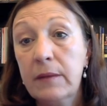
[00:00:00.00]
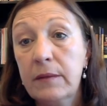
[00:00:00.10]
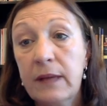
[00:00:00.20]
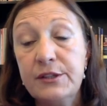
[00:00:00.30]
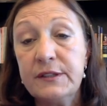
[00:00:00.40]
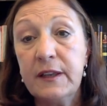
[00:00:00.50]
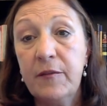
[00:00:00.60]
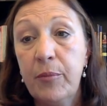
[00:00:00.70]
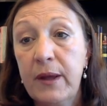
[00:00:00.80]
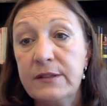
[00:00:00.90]

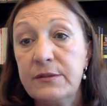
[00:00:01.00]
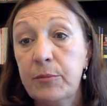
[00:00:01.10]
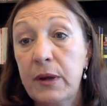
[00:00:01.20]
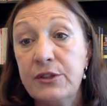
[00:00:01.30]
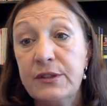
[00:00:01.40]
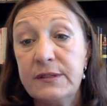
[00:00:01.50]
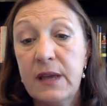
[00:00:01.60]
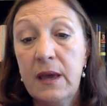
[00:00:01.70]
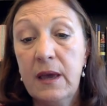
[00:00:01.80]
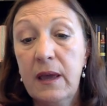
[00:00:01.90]
legislative
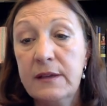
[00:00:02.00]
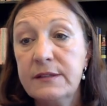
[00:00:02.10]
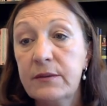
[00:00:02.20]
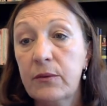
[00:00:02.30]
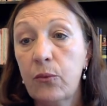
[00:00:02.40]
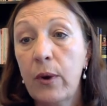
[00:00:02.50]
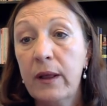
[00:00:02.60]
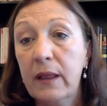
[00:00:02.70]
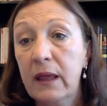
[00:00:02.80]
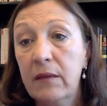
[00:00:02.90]
branches is
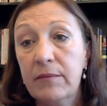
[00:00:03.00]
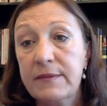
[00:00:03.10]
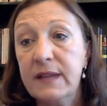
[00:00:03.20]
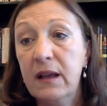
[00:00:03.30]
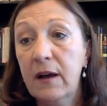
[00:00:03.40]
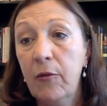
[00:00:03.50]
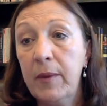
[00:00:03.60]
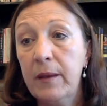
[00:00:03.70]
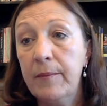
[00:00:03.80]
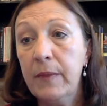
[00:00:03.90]
roiling state
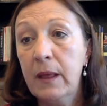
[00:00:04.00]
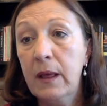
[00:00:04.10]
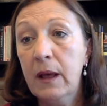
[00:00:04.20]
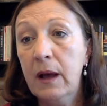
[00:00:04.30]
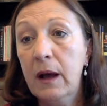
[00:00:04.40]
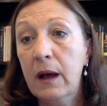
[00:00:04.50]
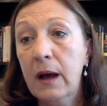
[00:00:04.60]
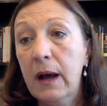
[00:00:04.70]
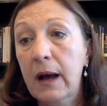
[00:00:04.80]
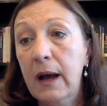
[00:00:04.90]
government.
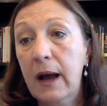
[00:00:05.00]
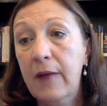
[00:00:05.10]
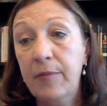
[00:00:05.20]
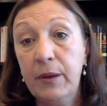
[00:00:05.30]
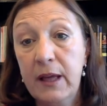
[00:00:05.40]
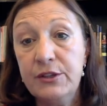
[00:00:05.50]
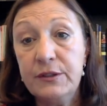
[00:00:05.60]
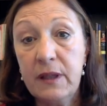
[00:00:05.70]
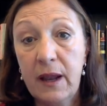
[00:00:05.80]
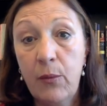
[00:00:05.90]
I
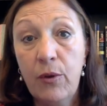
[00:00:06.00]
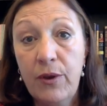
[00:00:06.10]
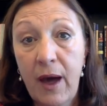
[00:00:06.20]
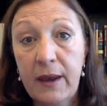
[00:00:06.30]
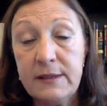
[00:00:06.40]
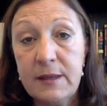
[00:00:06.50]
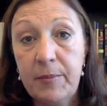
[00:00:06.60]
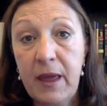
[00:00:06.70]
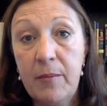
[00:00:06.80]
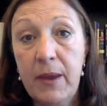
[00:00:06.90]
pledge that I will not
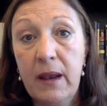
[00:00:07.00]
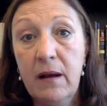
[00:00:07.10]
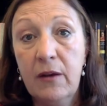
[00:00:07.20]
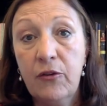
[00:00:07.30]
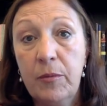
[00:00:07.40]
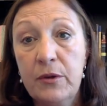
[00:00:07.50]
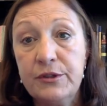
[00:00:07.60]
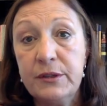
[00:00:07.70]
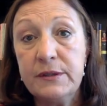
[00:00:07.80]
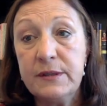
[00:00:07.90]
accept campaign
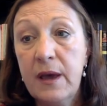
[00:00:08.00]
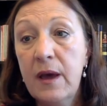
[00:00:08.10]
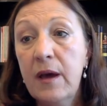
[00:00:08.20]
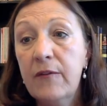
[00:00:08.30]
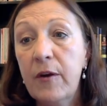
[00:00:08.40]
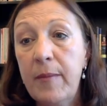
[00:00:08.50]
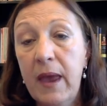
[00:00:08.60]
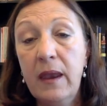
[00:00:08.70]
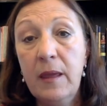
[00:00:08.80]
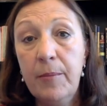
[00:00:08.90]
contributions
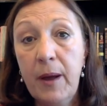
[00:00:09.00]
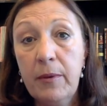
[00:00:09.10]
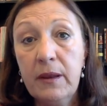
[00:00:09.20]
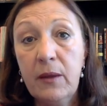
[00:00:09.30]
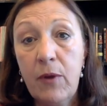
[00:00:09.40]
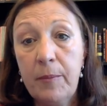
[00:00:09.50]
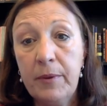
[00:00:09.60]
from any publicly